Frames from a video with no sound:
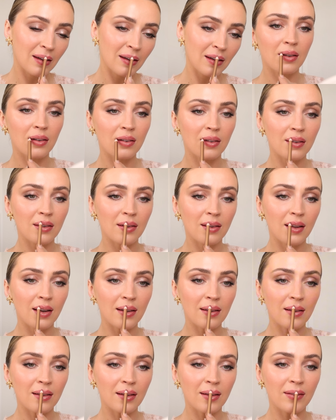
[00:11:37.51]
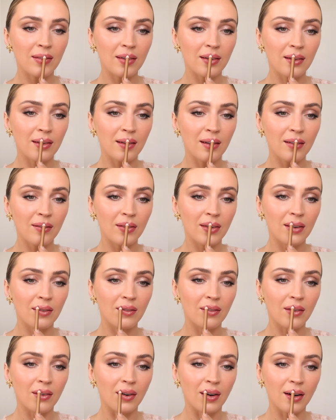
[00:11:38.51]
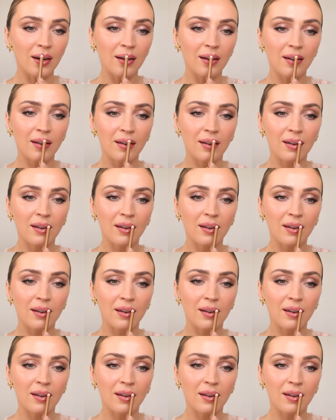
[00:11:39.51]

And I'll just line the lips a little bit more.